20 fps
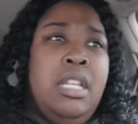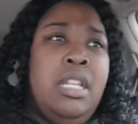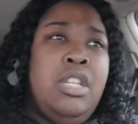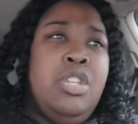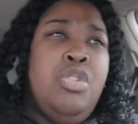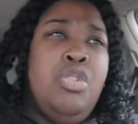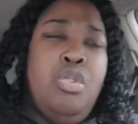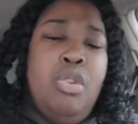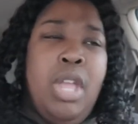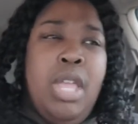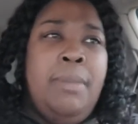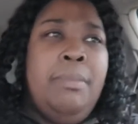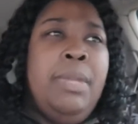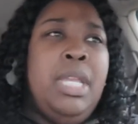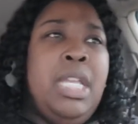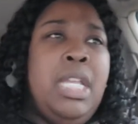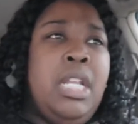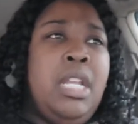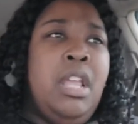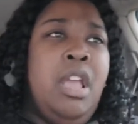You know what I
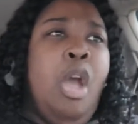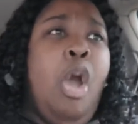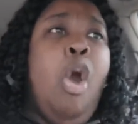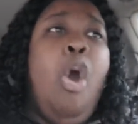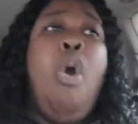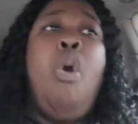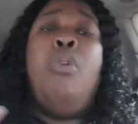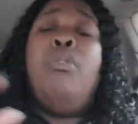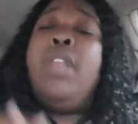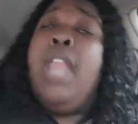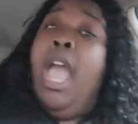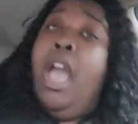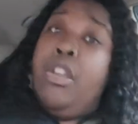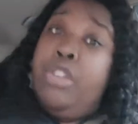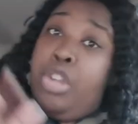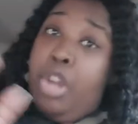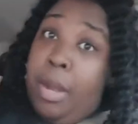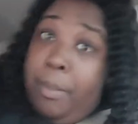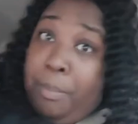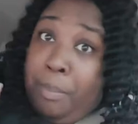mean? Oh, now
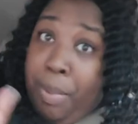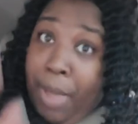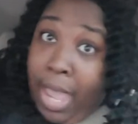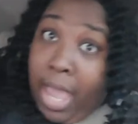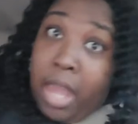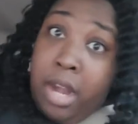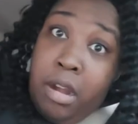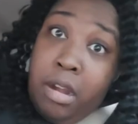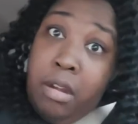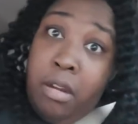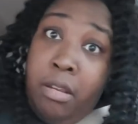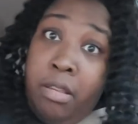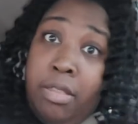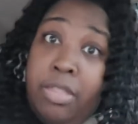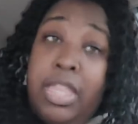you're better